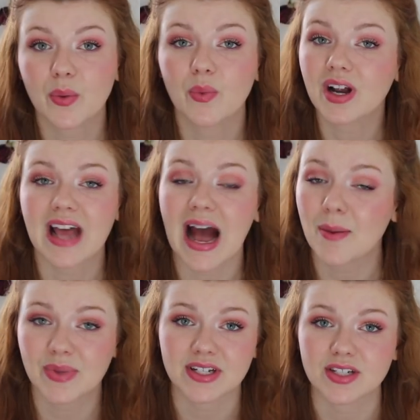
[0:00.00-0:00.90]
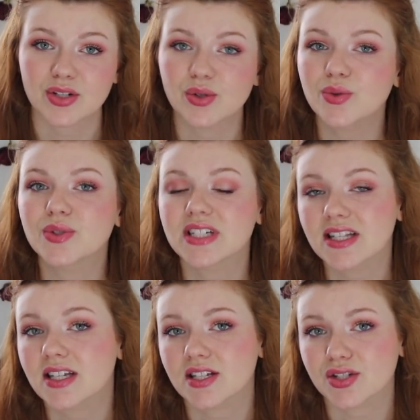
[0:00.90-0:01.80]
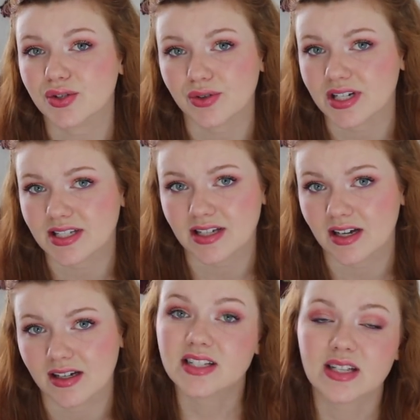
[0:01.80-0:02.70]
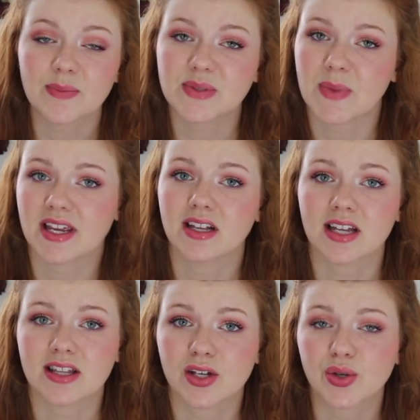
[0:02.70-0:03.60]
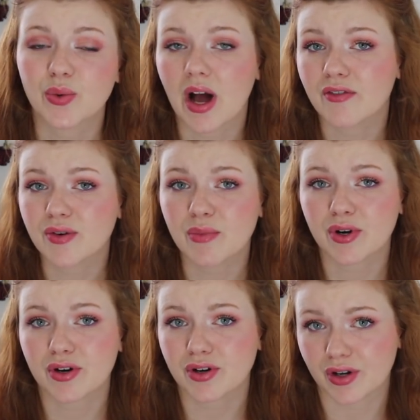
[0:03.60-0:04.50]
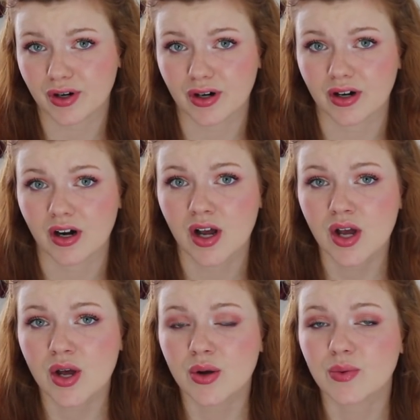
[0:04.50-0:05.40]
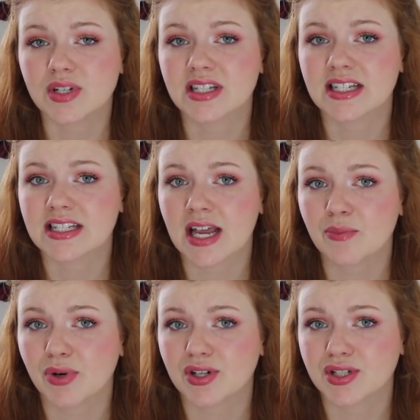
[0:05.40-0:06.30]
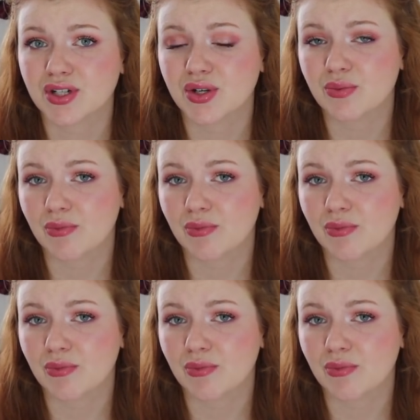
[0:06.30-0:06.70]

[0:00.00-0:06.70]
But what happened? Who did this to Christa? Some speculate that whoever murdered her was the same person who